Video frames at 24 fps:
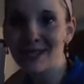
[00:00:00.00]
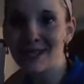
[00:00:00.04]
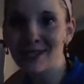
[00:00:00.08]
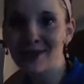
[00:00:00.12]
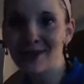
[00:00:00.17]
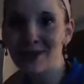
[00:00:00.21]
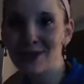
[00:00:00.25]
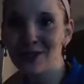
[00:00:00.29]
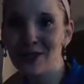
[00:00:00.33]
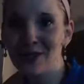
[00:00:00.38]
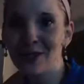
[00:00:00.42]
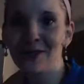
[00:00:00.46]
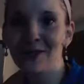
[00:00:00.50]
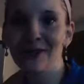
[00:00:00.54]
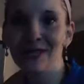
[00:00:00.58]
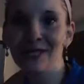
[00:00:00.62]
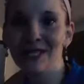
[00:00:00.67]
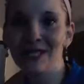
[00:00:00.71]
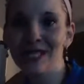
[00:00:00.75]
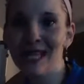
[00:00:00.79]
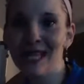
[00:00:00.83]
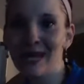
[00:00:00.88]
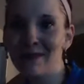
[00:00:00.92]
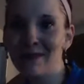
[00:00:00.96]
social
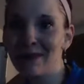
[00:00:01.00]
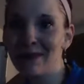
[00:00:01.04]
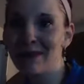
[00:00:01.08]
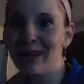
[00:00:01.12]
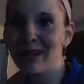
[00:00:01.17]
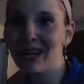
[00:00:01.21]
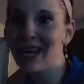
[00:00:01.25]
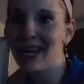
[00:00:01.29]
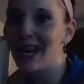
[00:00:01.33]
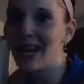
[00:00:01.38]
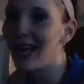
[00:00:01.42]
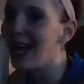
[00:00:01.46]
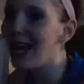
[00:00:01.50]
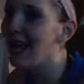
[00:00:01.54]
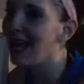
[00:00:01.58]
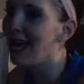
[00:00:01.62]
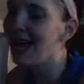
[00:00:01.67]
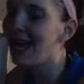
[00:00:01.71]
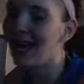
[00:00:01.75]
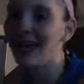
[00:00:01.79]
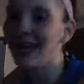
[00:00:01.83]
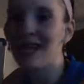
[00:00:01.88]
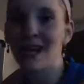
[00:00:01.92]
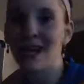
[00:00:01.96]
with Janae Marie,
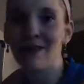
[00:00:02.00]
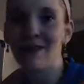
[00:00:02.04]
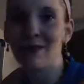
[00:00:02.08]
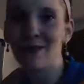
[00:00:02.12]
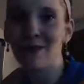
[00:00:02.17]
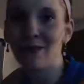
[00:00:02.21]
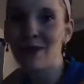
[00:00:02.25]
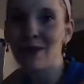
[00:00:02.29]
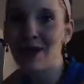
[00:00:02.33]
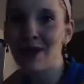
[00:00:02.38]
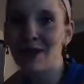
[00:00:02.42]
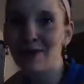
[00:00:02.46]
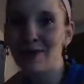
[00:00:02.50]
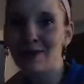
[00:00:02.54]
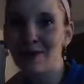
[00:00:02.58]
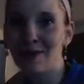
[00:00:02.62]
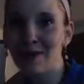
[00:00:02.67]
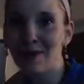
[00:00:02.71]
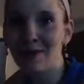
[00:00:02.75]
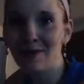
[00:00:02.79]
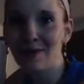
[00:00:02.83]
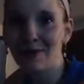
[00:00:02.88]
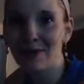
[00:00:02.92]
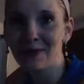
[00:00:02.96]
and have a
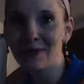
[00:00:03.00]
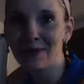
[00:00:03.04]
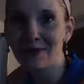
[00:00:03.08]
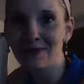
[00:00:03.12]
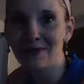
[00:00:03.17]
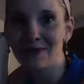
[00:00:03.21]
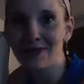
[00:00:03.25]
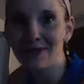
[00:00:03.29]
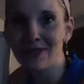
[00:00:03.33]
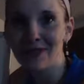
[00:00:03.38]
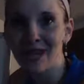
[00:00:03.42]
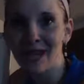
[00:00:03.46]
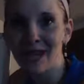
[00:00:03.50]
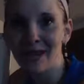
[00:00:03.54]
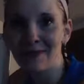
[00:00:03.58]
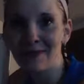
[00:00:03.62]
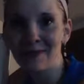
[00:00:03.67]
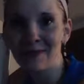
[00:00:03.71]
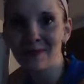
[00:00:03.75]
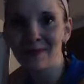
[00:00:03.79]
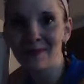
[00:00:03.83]
wonderful, beautiful night.